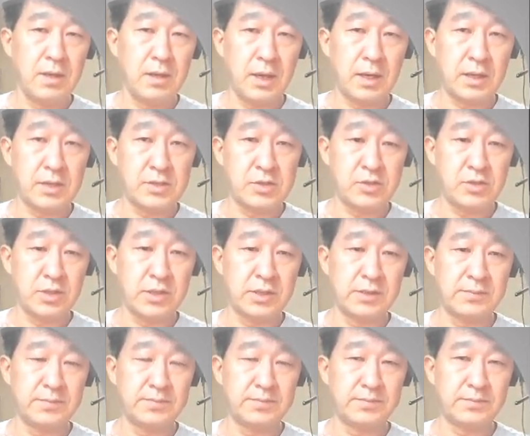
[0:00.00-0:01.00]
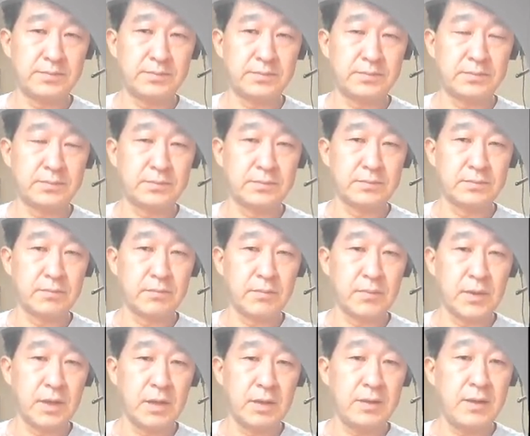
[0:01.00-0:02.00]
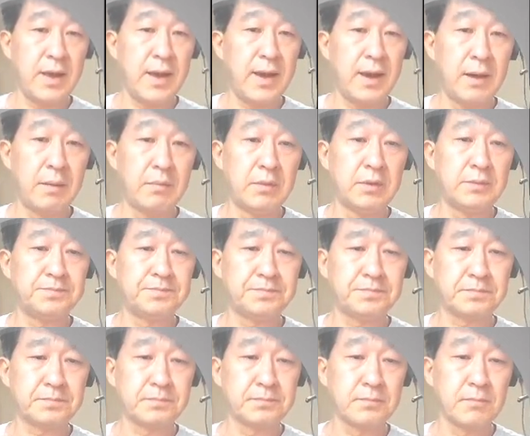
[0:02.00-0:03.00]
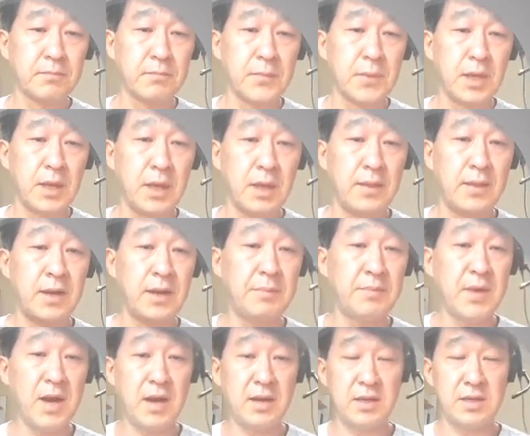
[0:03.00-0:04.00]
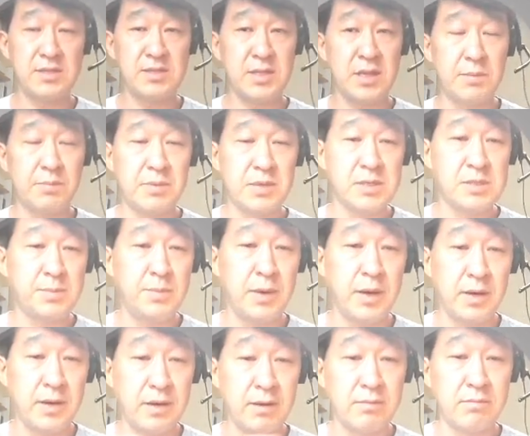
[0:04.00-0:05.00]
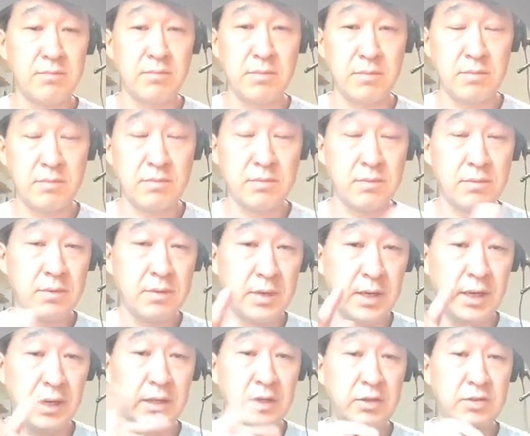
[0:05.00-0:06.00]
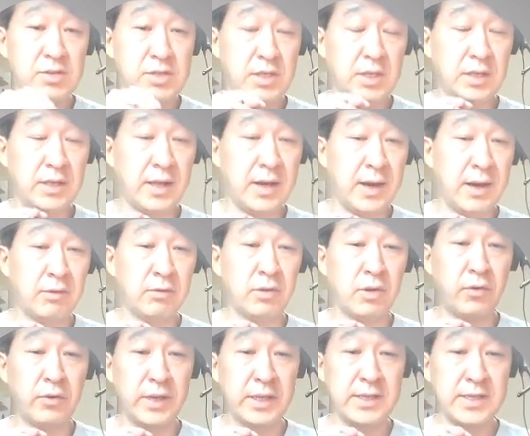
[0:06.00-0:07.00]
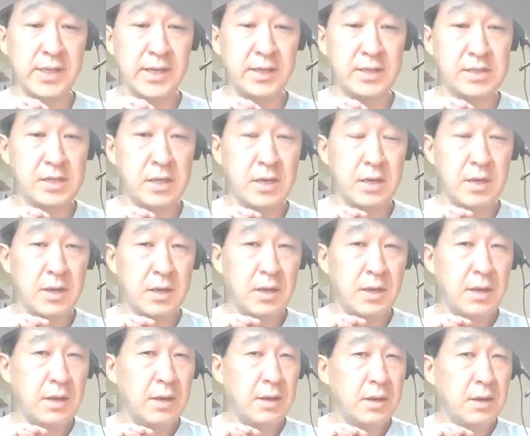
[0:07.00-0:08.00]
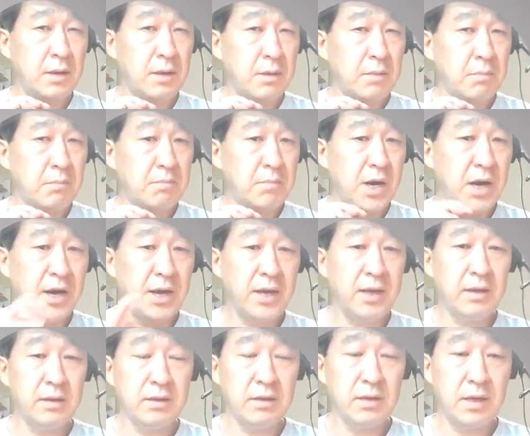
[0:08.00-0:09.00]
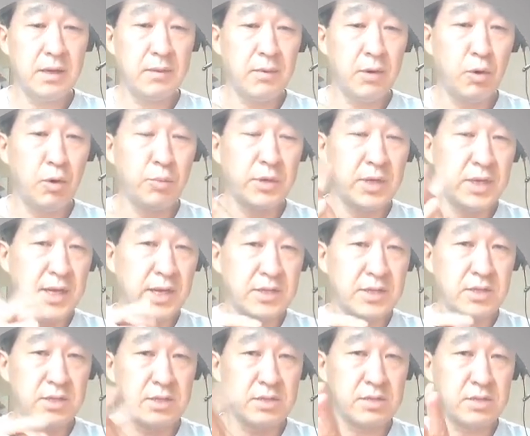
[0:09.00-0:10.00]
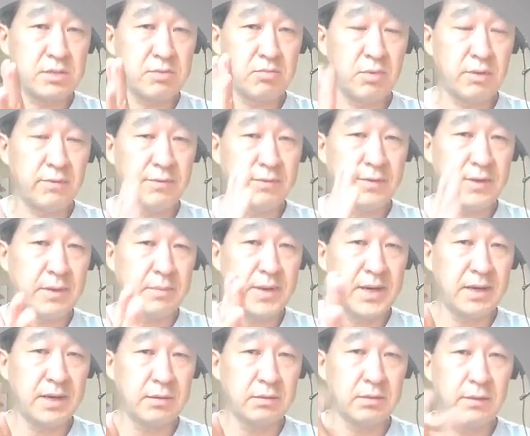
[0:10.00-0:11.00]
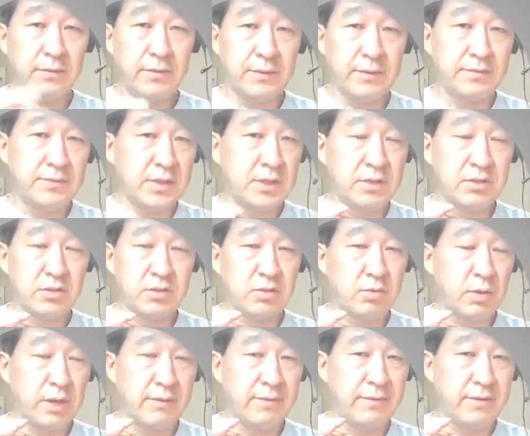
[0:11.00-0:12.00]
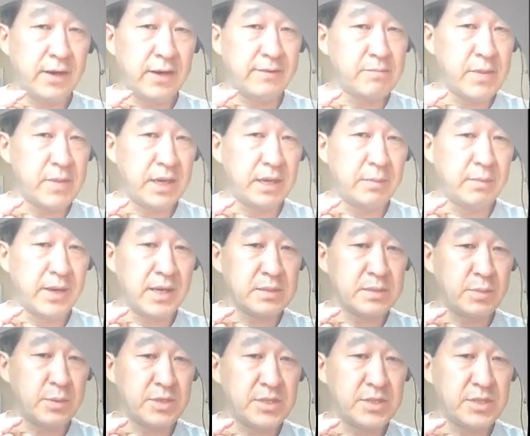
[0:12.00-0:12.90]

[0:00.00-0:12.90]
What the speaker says: extra tab. And then I'm not going to skip this part and letting you see that how long it takes. My home connection is roughly about 15 to 25 megabytes per